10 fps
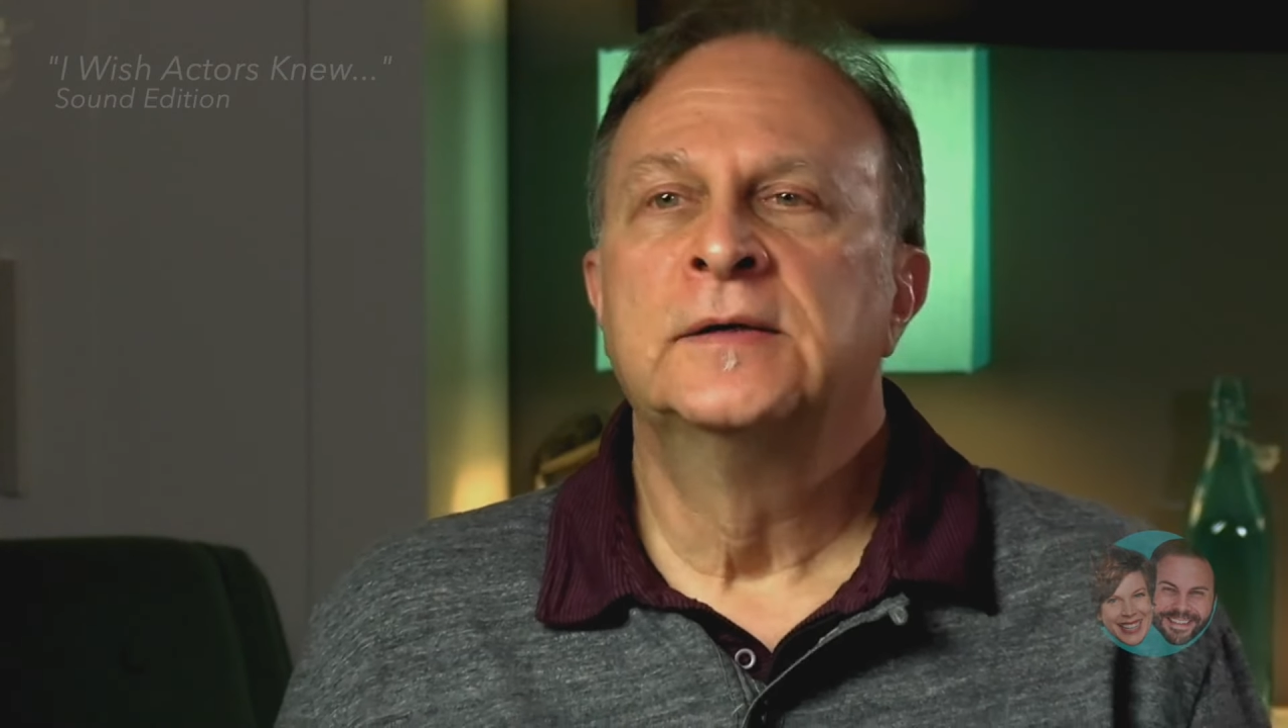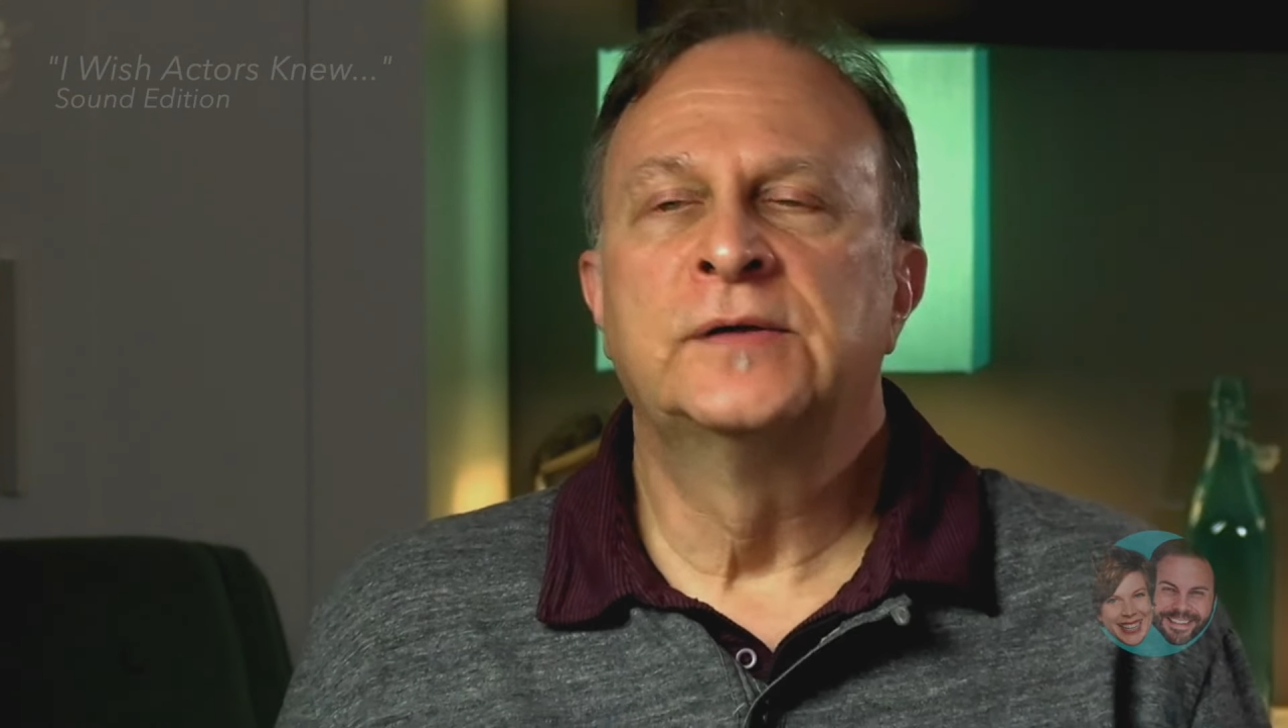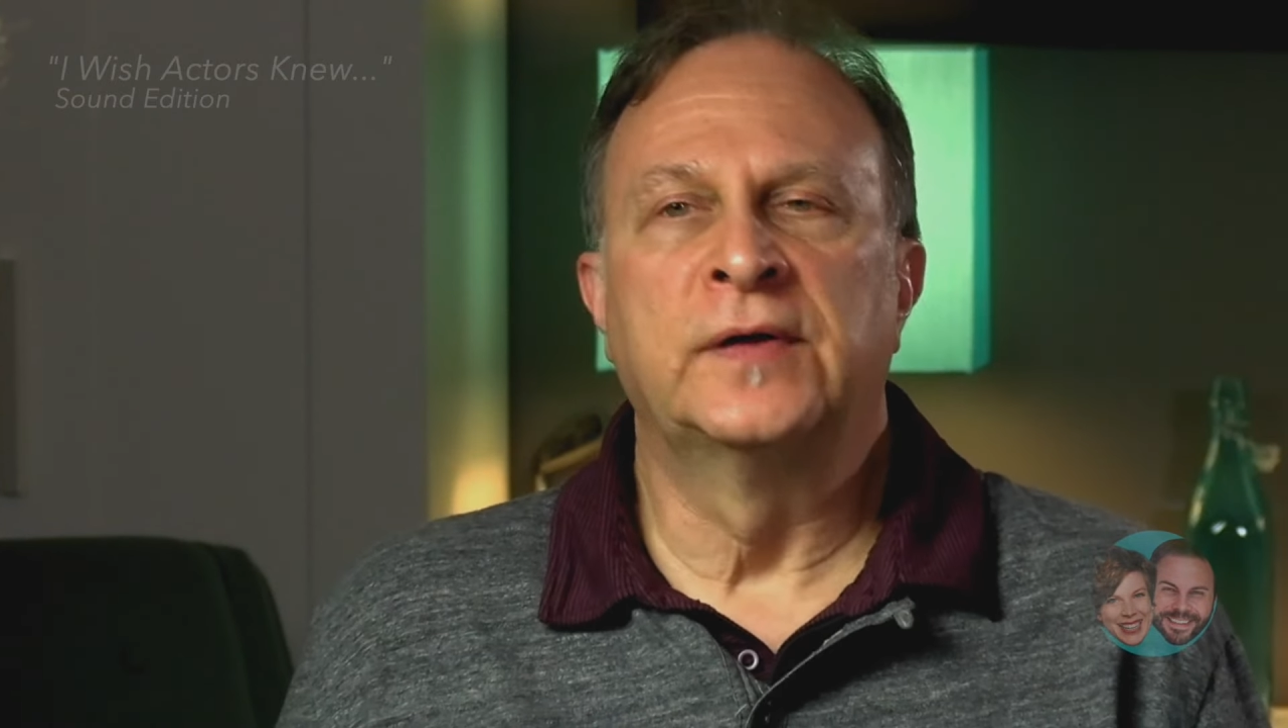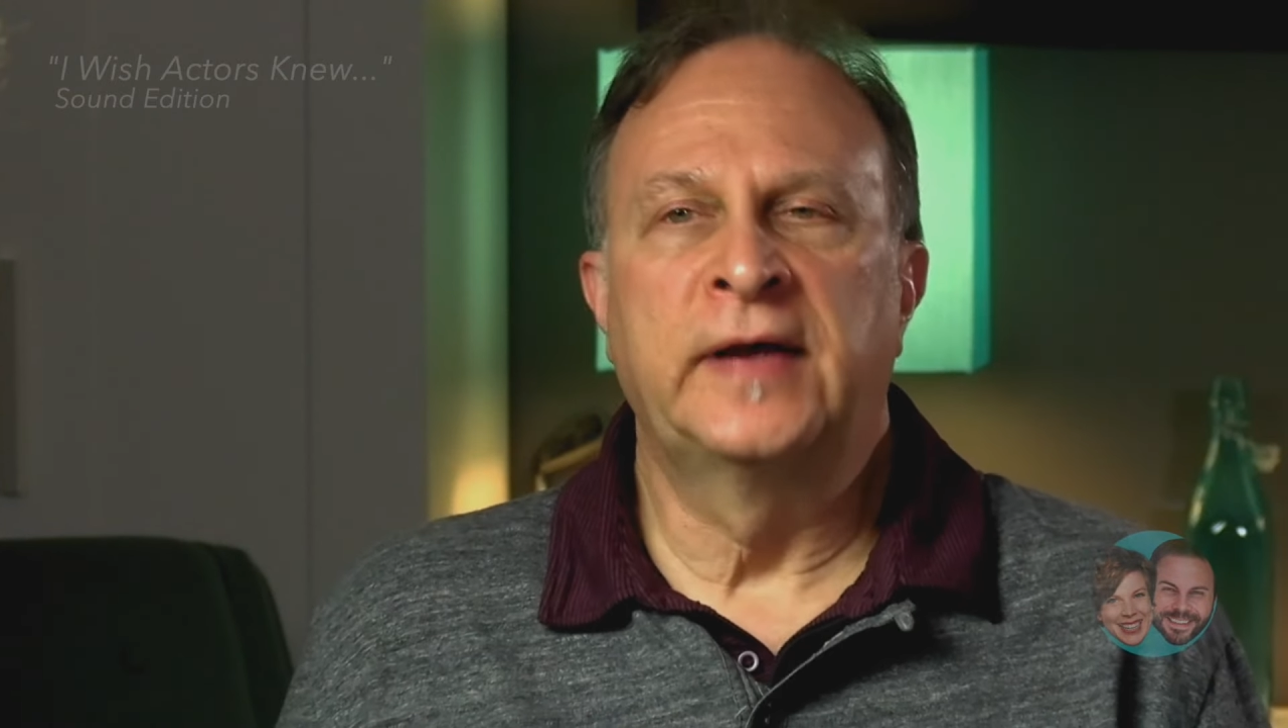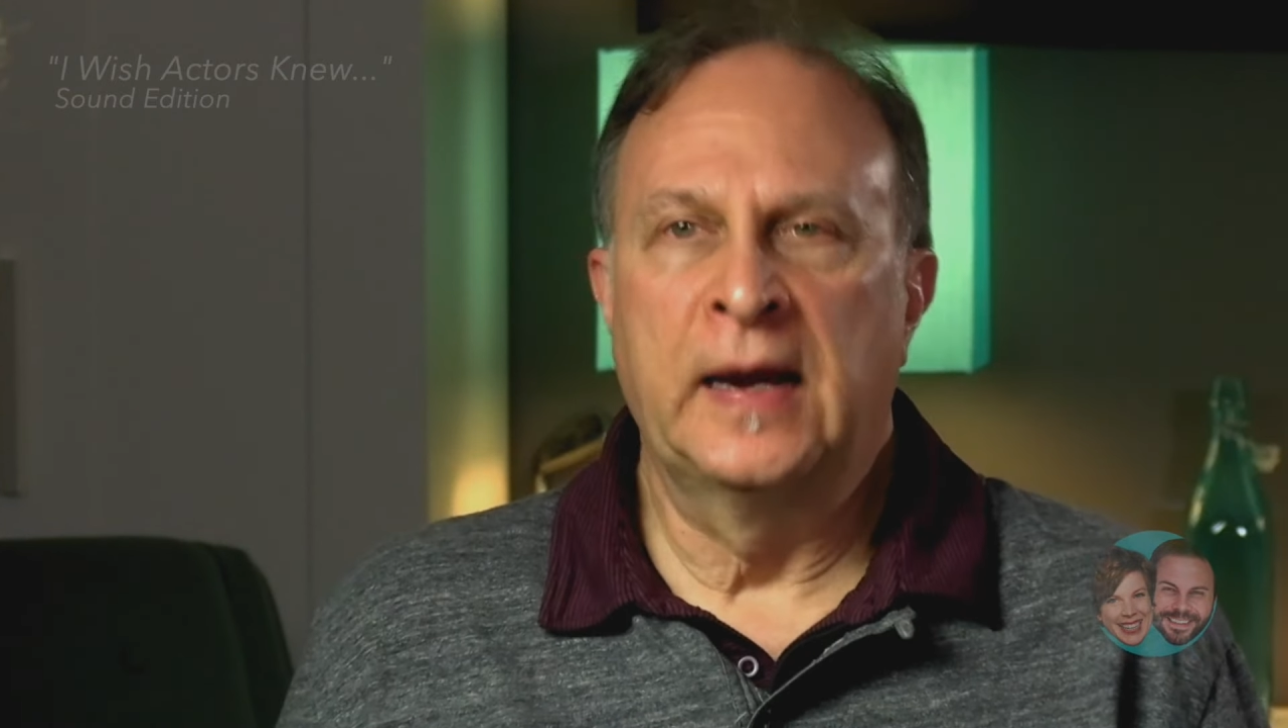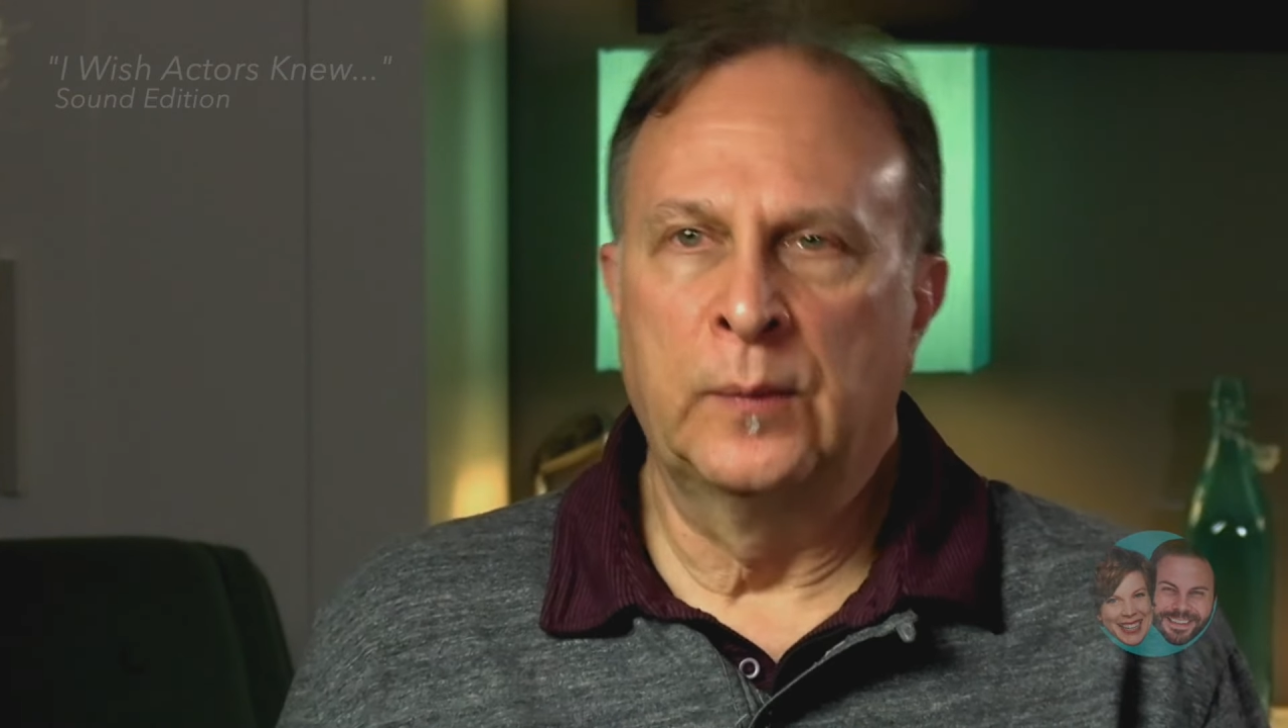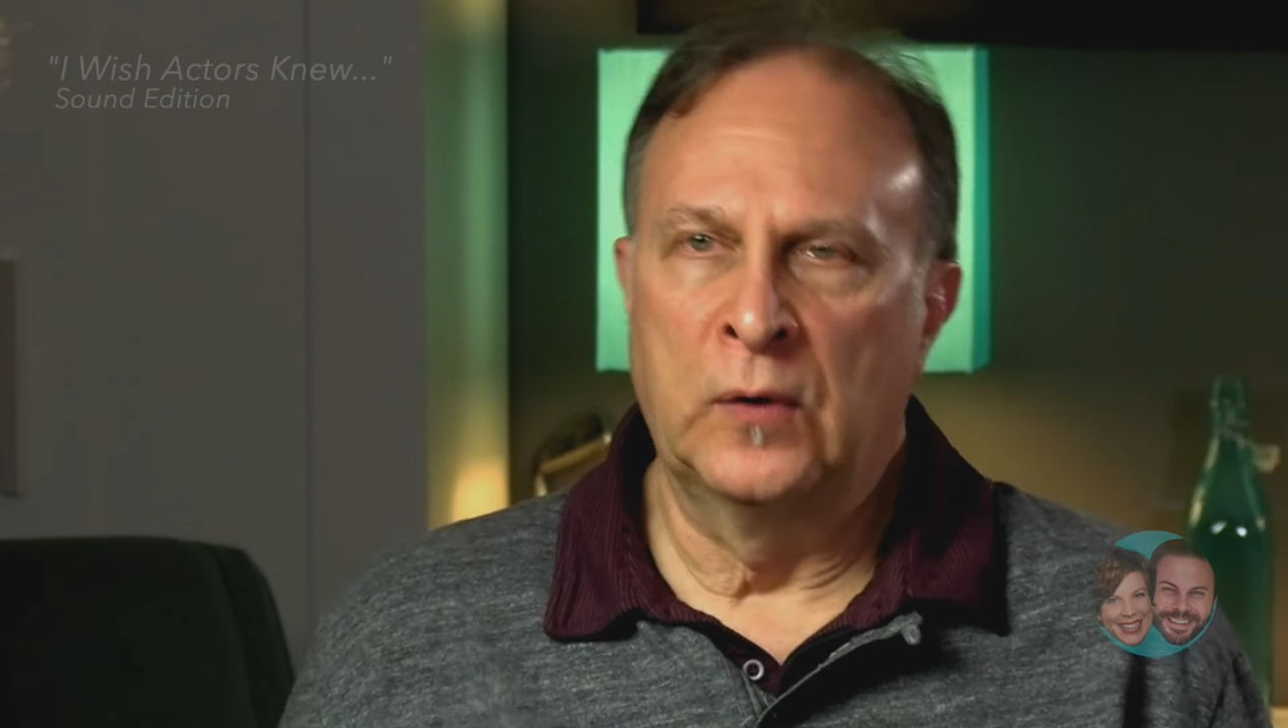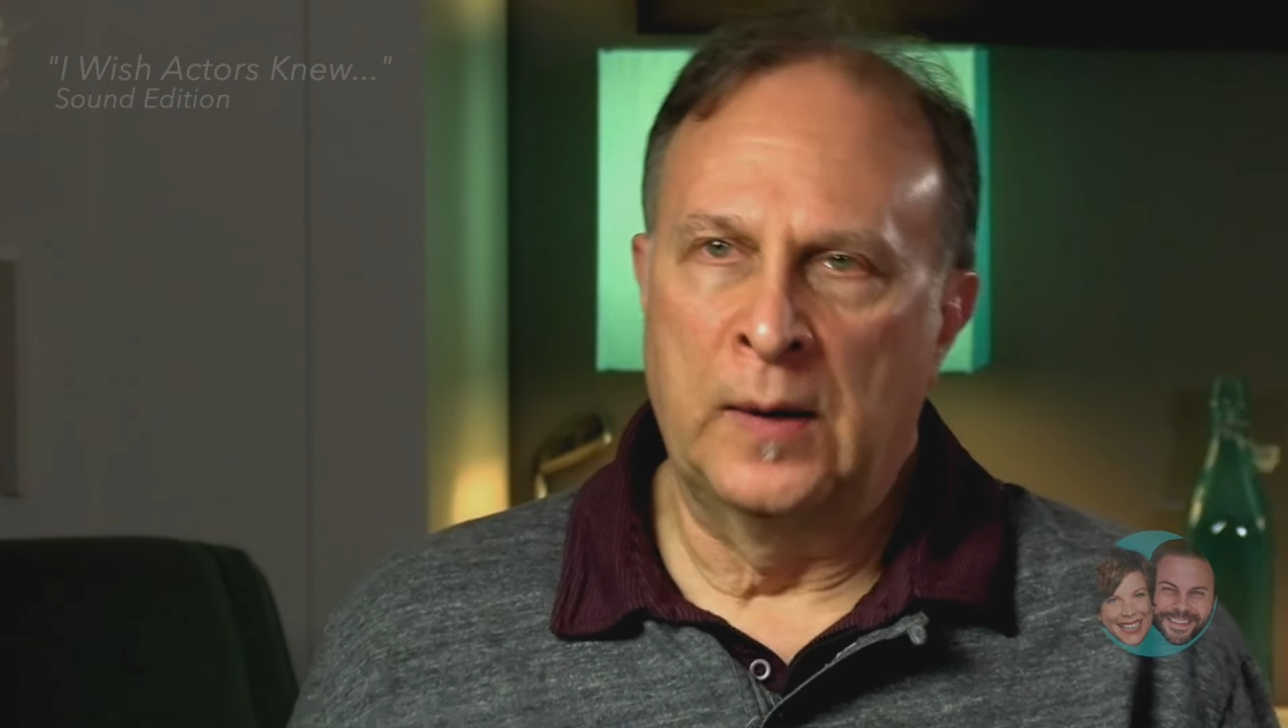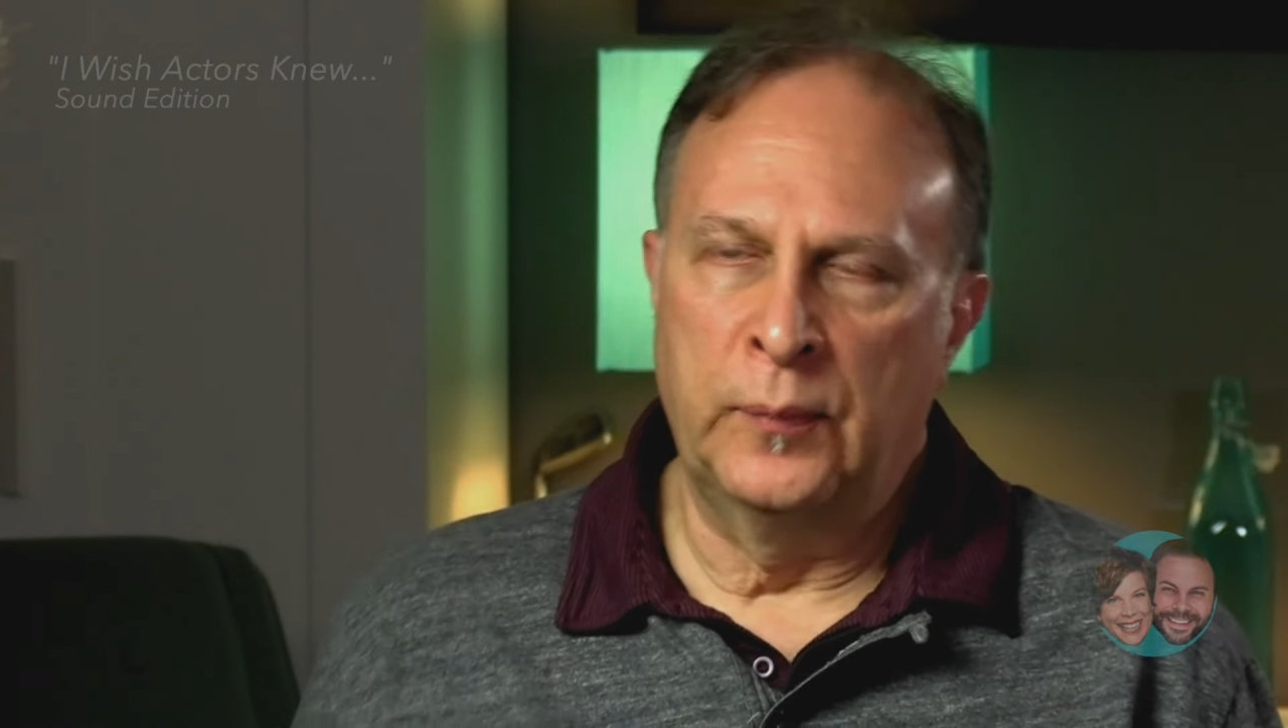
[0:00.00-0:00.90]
So the camera